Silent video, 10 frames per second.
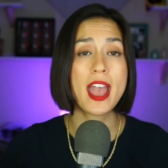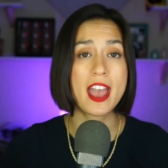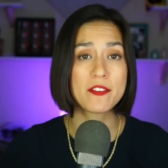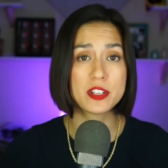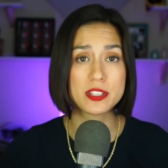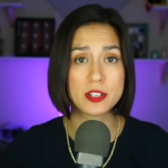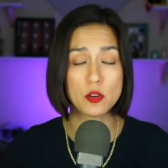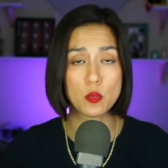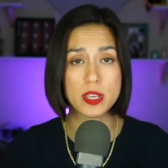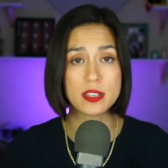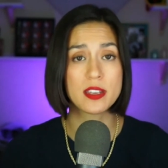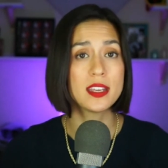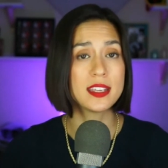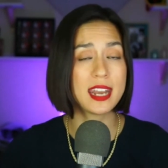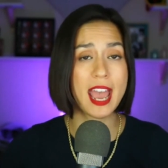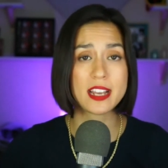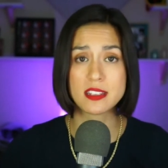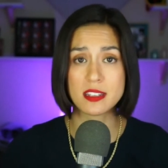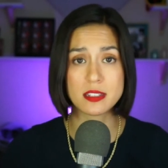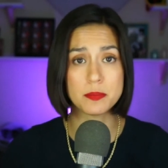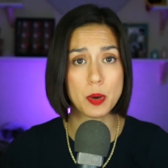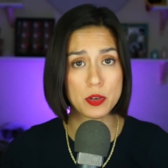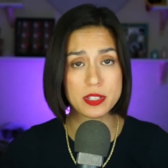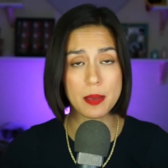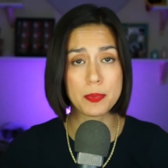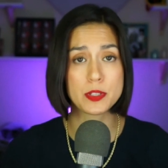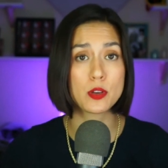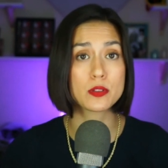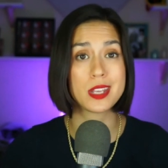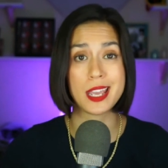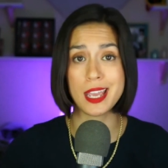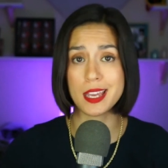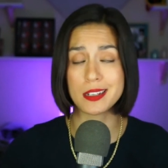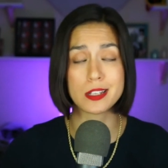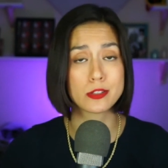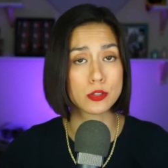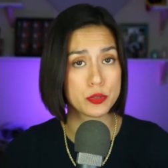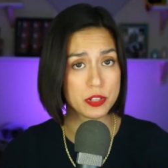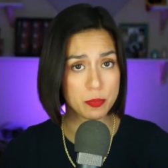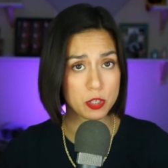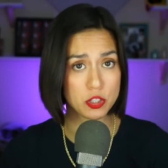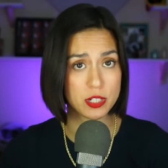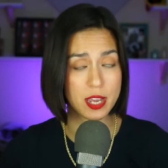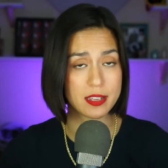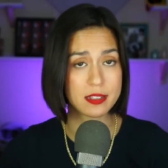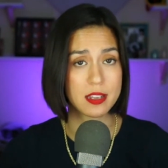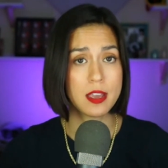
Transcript: every single week. Get access to bonus episodes and exclusive merchandise.